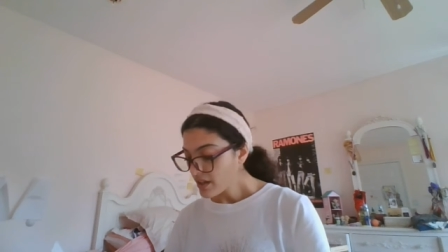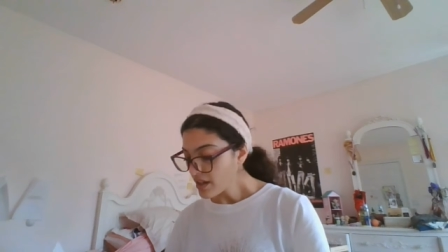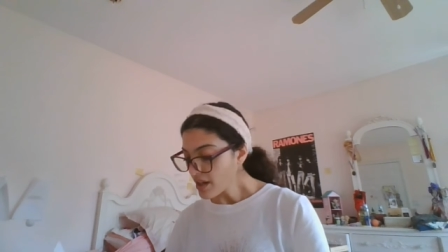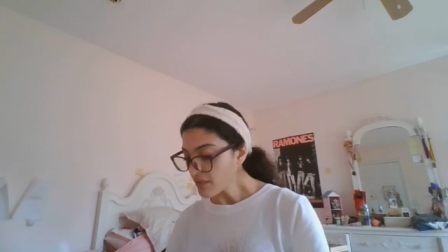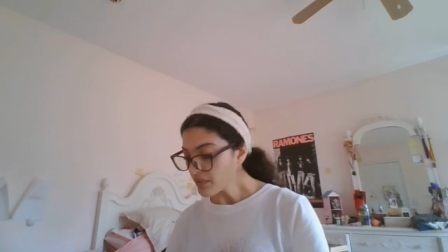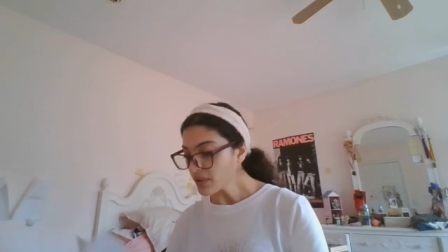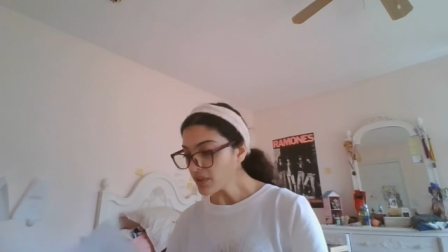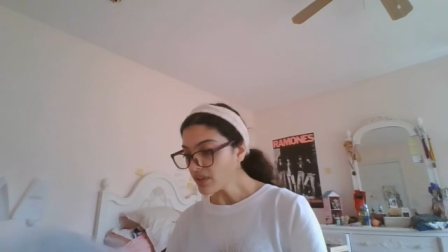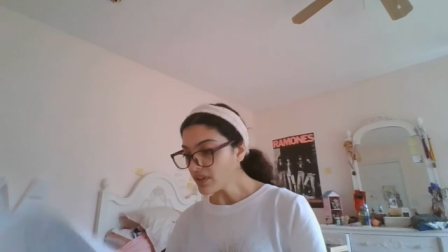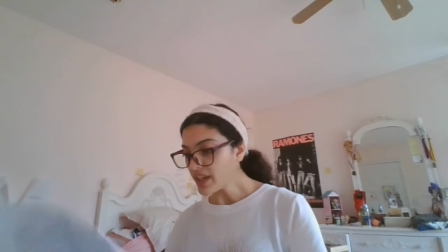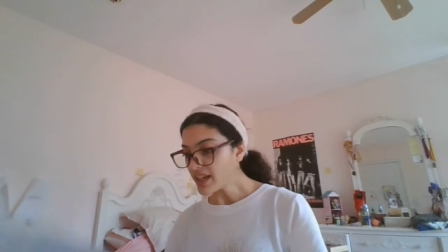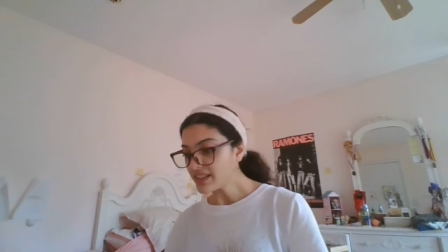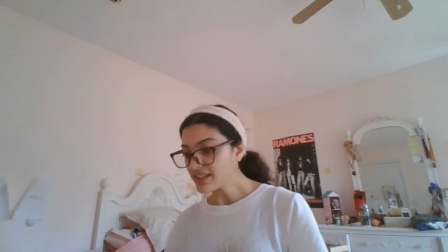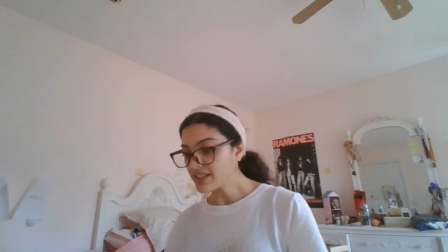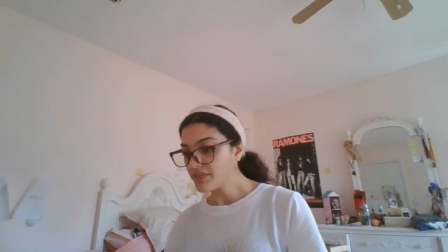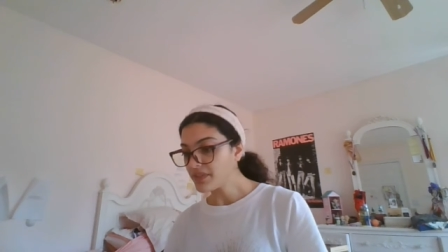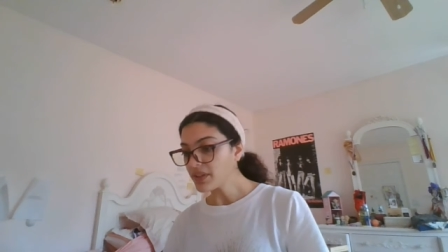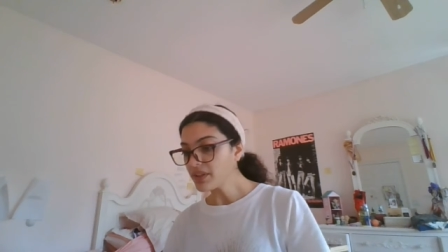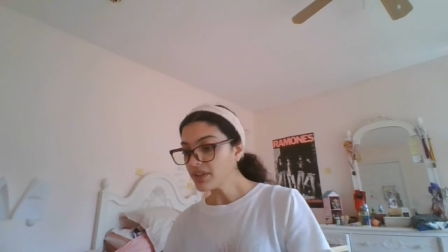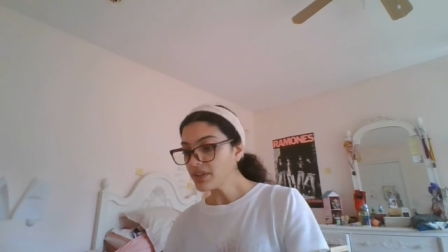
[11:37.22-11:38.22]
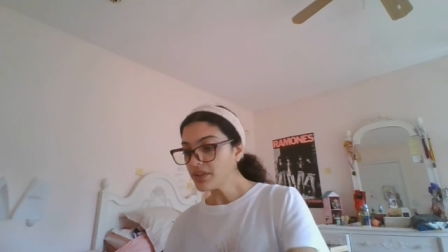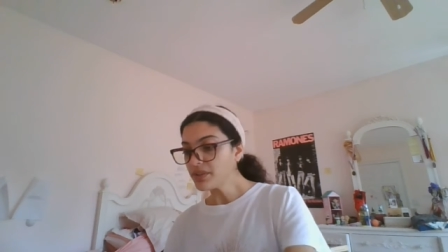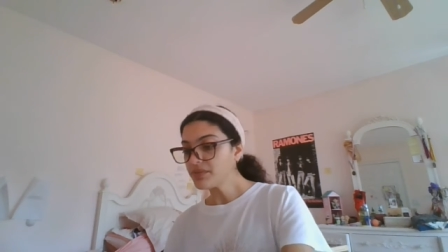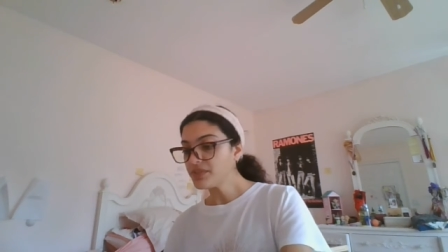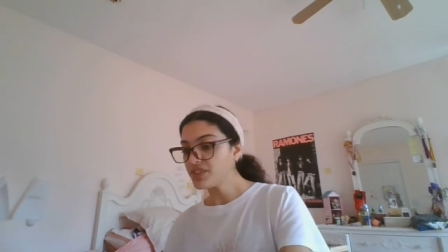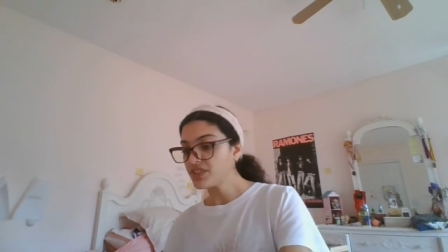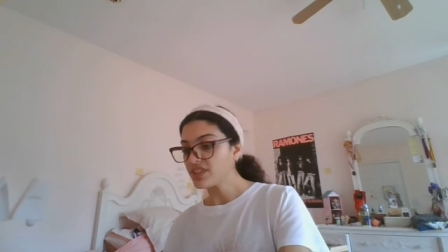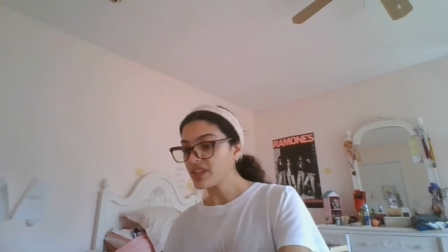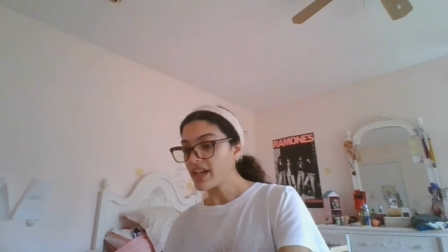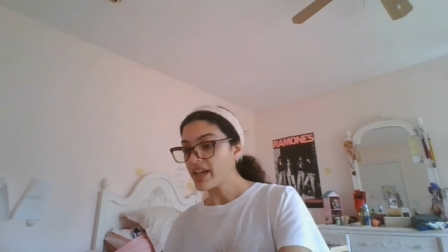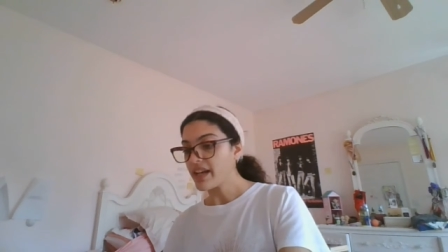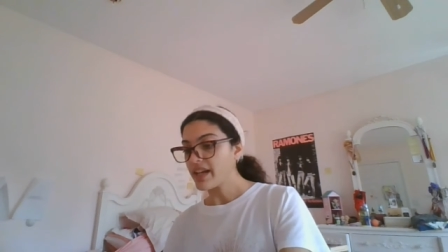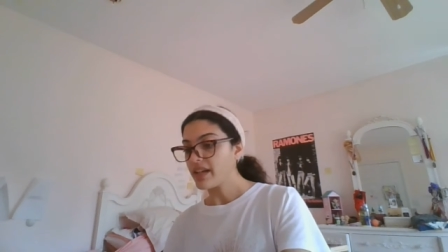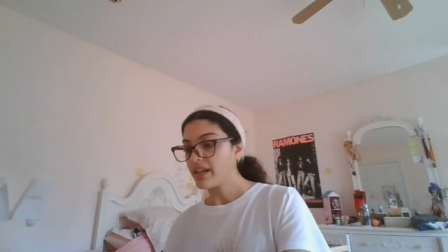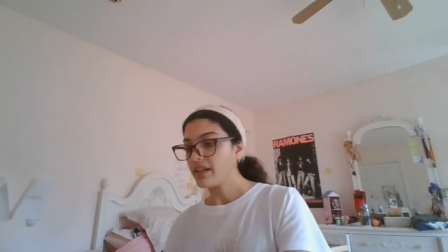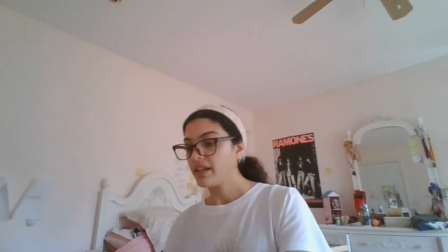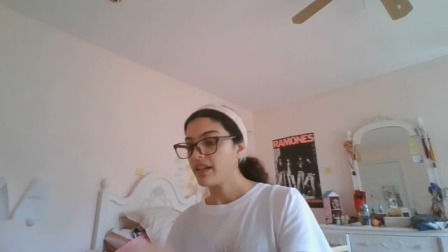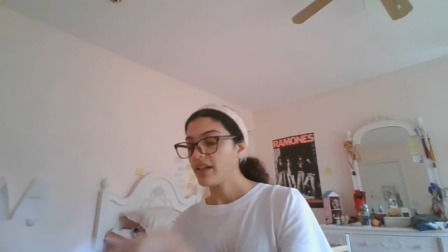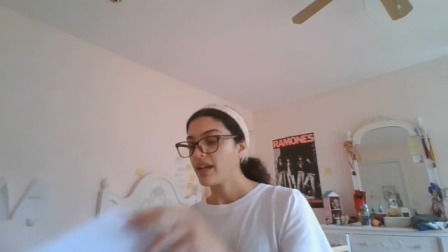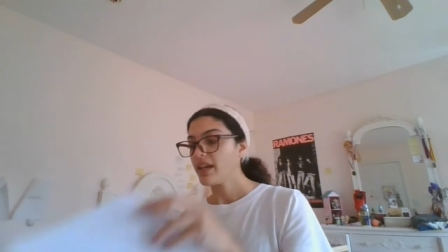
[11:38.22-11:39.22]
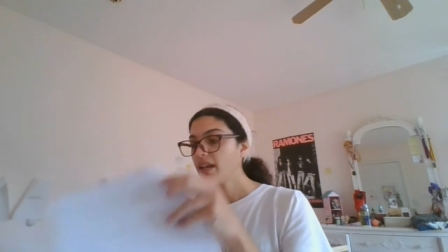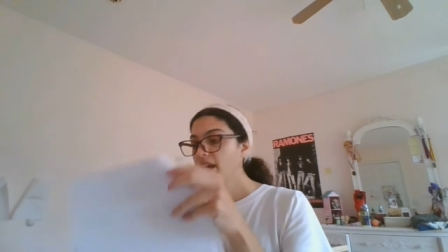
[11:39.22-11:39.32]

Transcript: Nevertheless, Villeneuve said